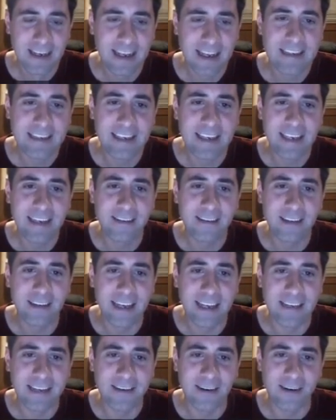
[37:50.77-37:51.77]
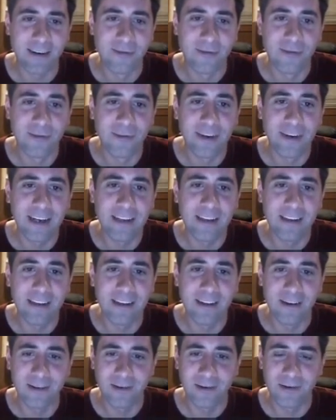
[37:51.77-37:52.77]
his heal is on a
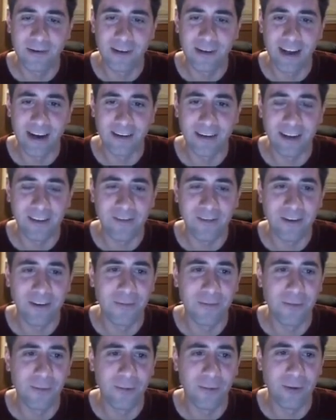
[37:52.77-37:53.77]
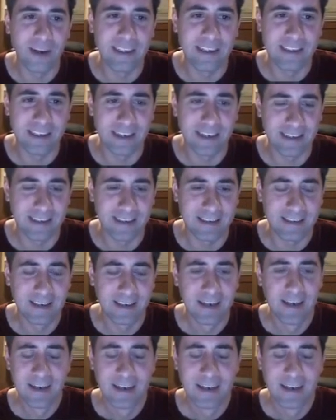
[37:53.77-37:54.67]
really long cooldown if you don't put points in it.